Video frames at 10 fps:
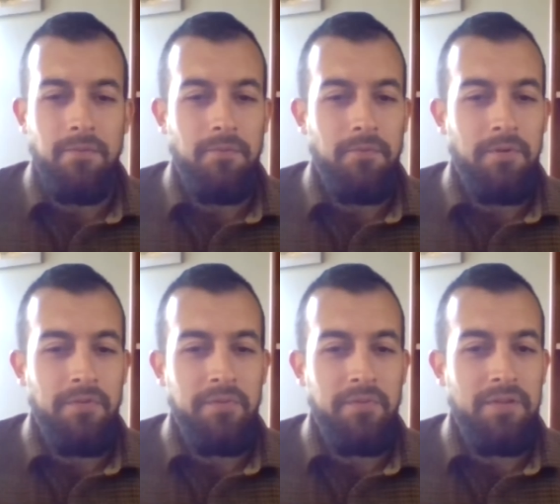there's
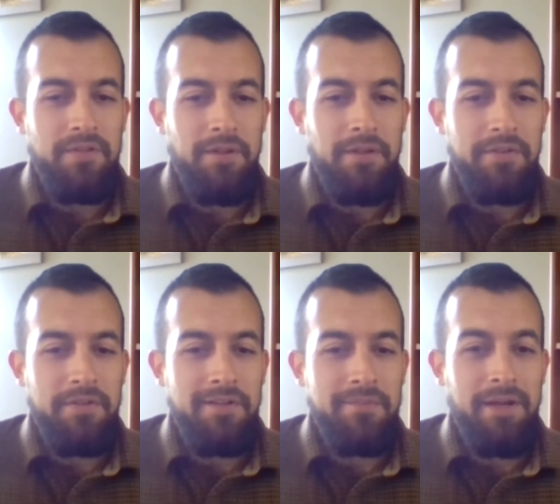some things I'll have to
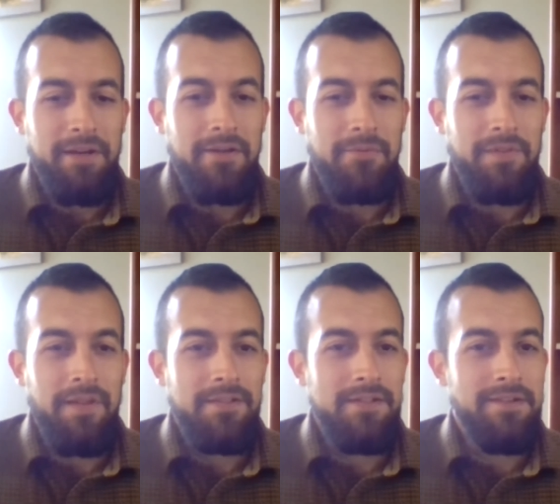touch back on with
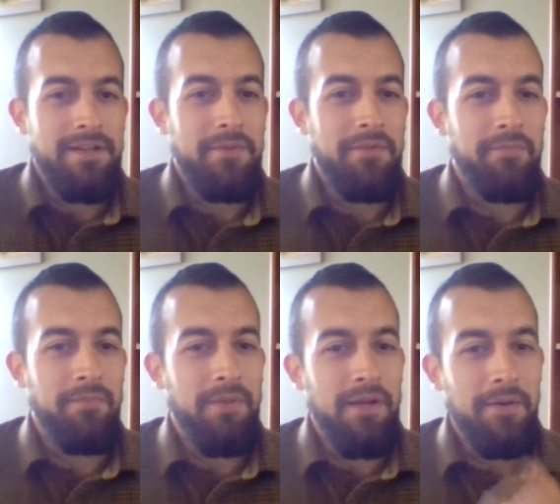that, TJ, but
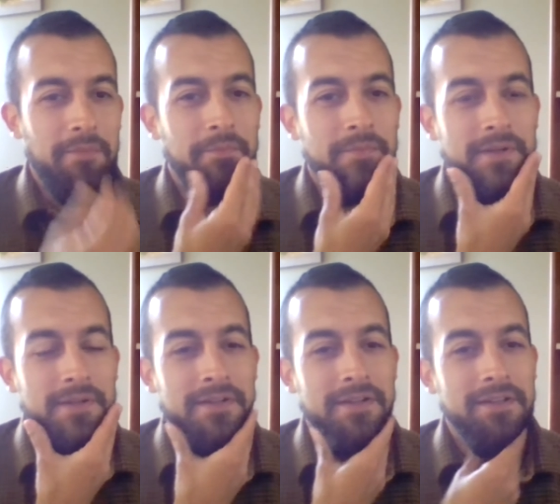
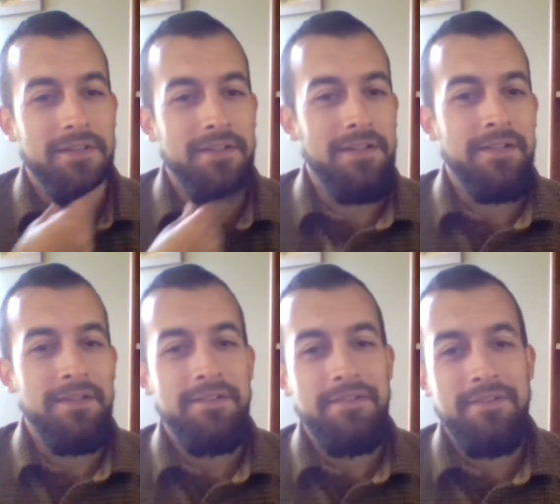to
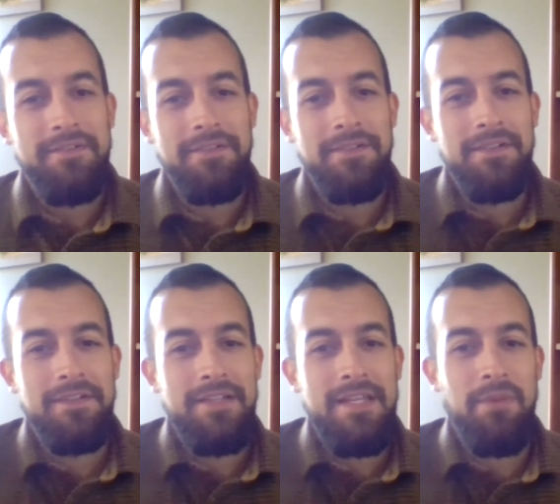
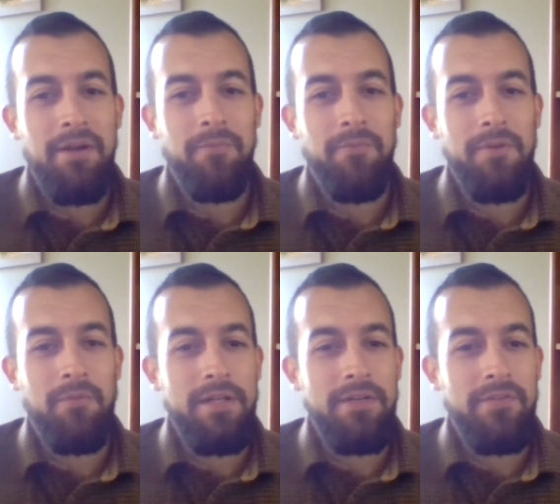keep on with
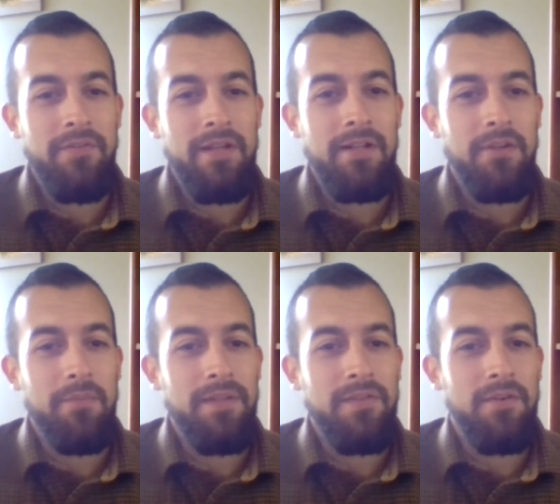what you were saying a little
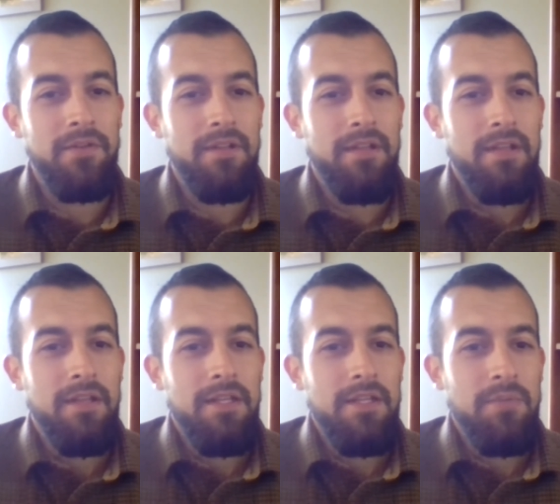bit. So
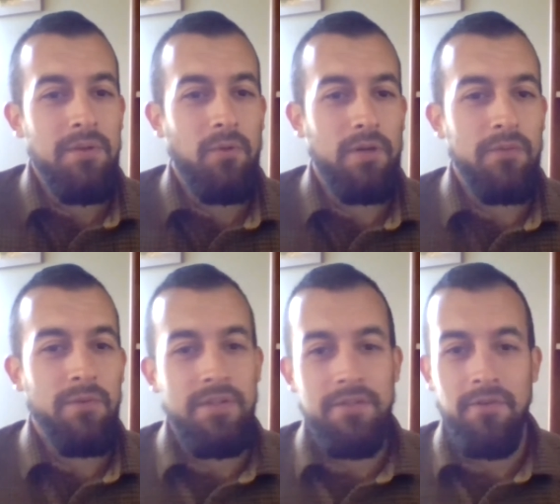you've been working
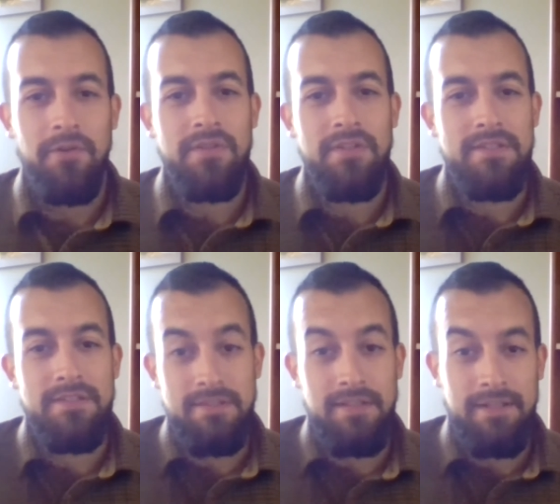with these folks
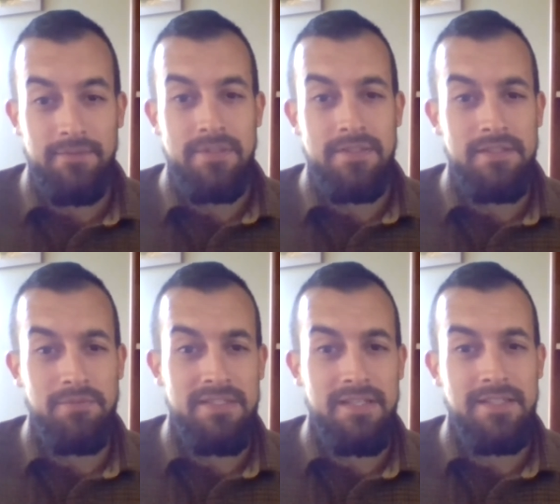since
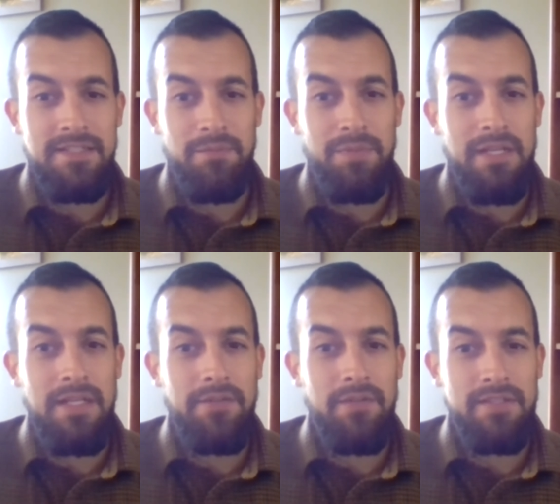the
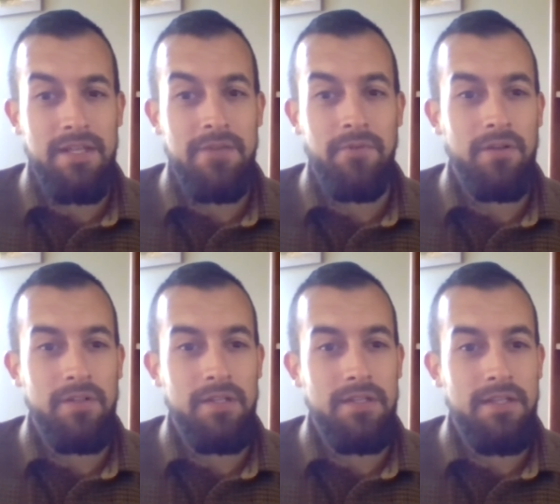beginning of this effort.
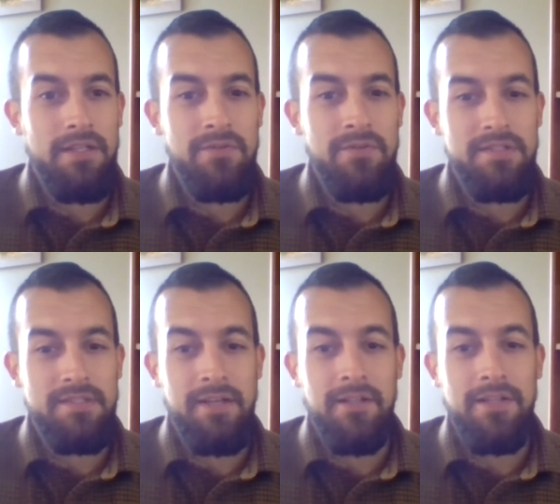Can you just
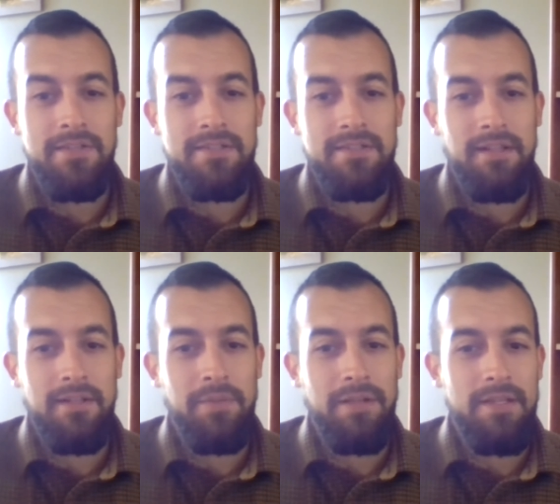tell us a
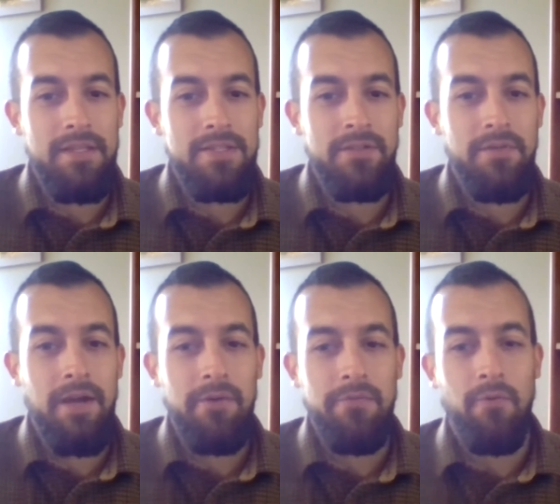little bit of the history of
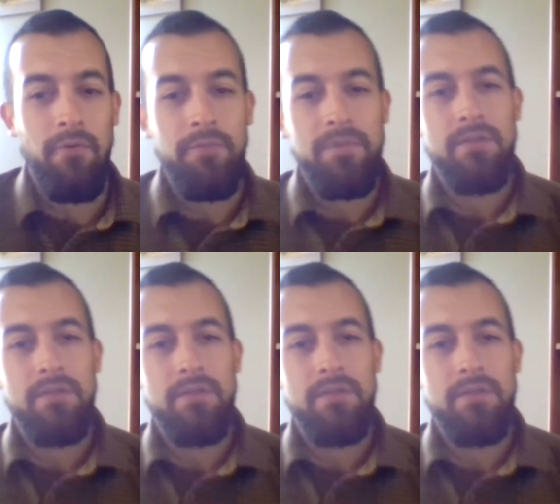how it formed?